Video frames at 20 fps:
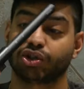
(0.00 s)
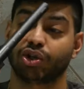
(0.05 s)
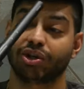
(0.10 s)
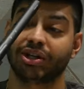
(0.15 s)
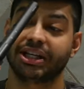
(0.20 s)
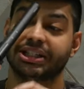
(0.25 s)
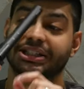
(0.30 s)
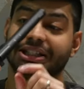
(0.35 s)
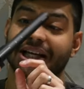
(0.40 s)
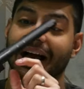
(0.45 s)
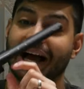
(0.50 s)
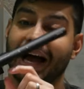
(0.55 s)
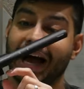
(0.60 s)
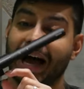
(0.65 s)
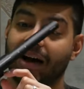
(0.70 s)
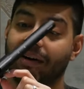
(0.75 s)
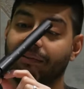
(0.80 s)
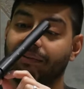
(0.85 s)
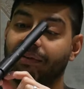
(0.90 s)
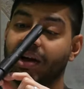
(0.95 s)
So you need to
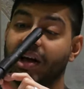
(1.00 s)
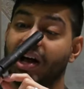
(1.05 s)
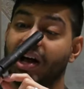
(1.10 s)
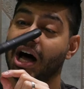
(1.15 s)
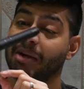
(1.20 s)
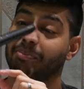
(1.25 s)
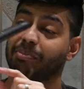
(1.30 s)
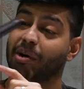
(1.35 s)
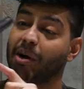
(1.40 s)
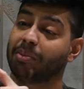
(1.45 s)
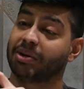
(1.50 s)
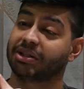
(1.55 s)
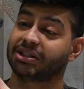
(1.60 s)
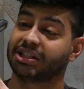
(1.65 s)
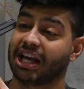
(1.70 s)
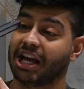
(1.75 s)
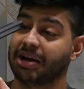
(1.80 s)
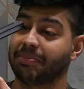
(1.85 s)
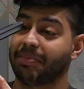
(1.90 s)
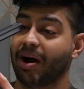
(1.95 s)
have, I'd probably
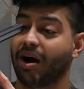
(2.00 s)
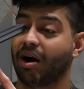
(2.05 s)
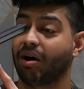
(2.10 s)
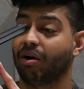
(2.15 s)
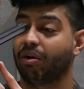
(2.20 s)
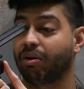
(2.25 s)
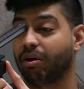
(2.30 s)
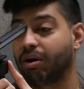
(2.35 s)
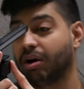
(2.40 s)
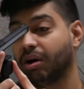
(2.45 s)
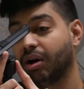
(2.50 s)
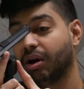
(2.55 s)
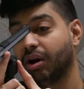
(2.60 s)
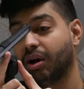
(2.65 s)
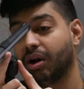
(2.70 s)
say about,